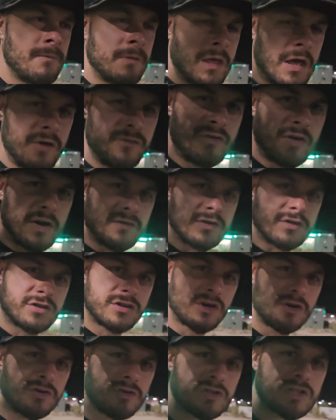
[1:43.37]
If you have a
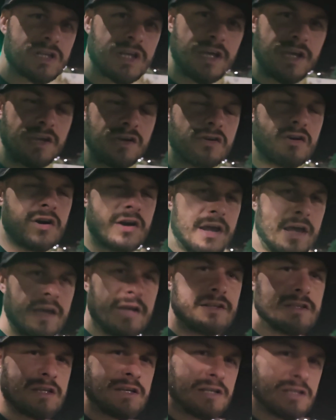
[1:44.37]
13 or
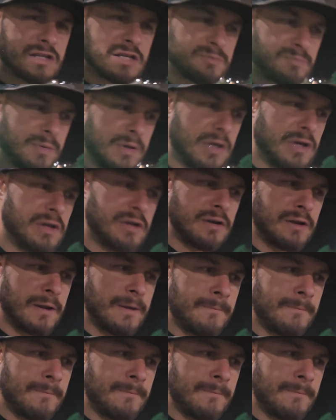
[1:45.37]
18 speed,